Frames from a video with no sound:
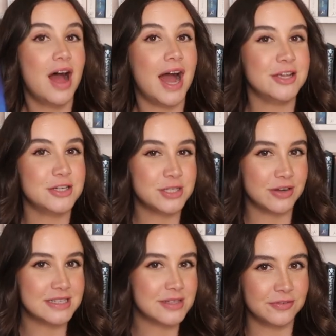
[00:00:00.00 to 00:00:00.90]
I use her
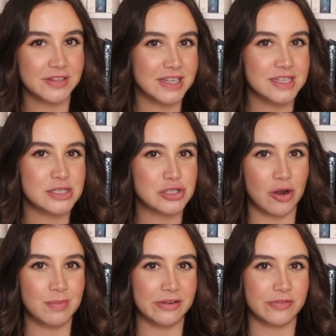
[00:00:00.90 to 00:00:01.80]
as a filler to
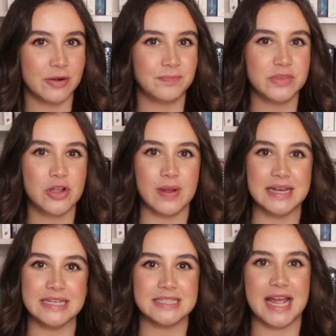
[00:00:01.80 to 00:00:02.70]
stop me from
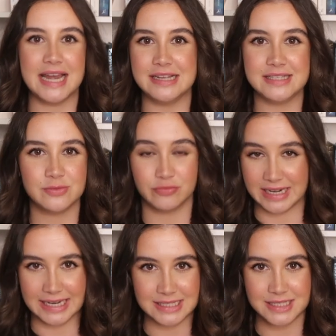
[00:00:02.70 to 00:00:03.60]
going into any
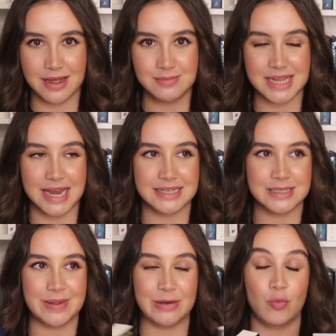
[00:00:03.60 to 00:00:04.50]
reading slumps, and it's
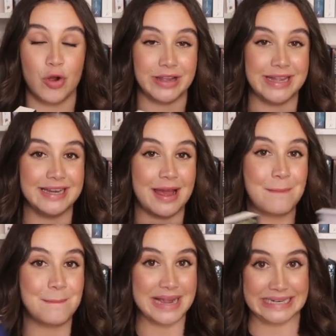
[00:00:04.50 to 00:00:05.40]
been working
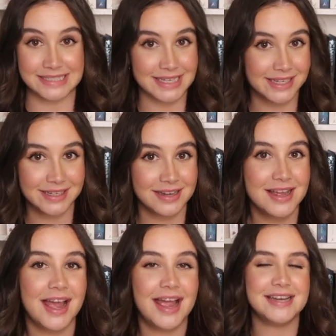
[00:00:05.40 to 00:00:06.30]
amazing
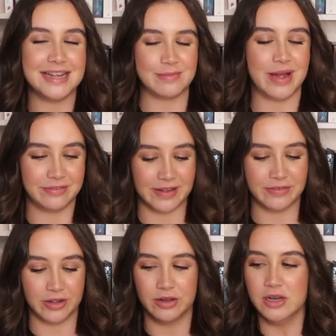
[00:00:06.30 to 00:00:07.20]
and in my
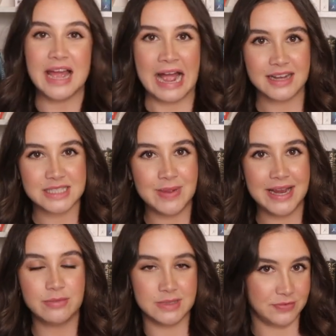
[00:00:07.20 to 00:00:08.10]
favor. The
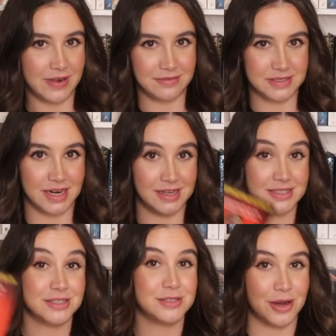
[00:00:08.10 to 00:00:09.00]
Housemaid was 5 stars.
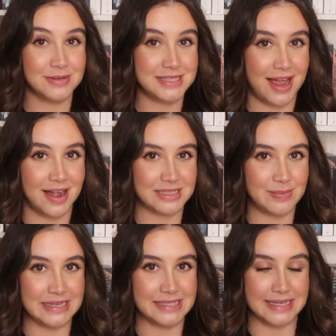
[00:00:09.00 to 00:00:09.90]
So was The
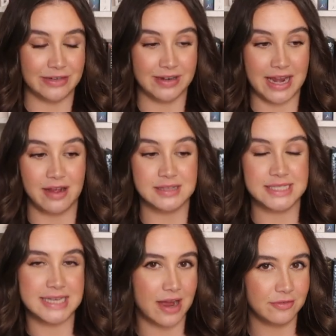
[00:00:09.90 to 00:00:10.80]
Housemaid's Secret. Now, I was
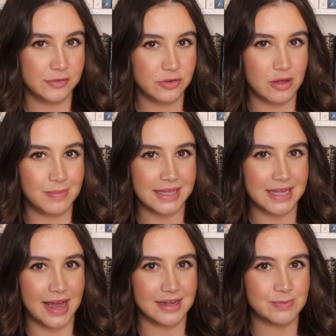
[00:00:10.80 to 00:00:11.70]
doubtful about The
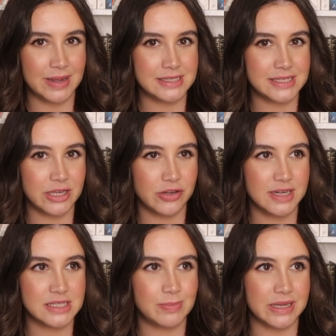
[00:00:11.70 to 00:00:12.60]
Housemaid's
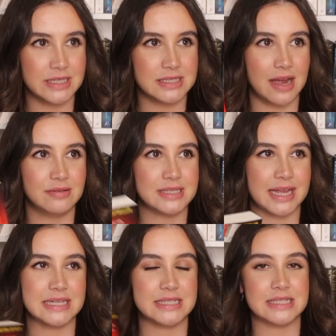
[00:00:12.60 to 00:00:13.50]
Secret, because I was
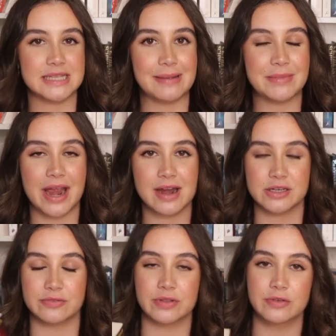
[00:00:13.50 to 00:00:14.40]
like, it's the same
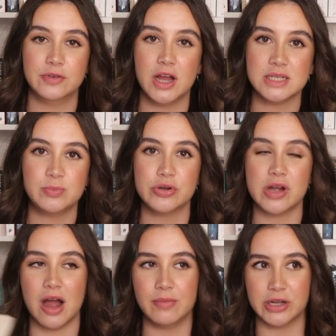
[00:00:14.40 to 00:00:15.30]
character from the first
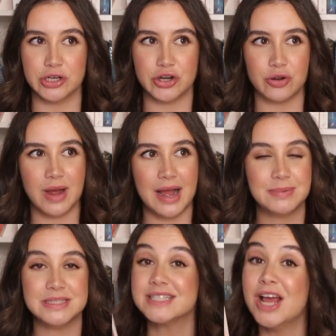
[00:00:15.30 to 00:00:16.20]
book. Aren't we going to know what
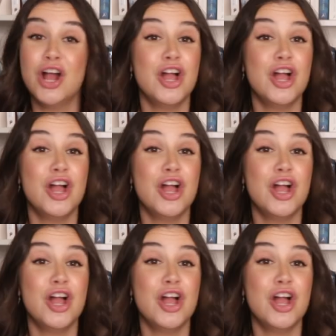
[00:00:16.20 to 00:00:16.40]
happens?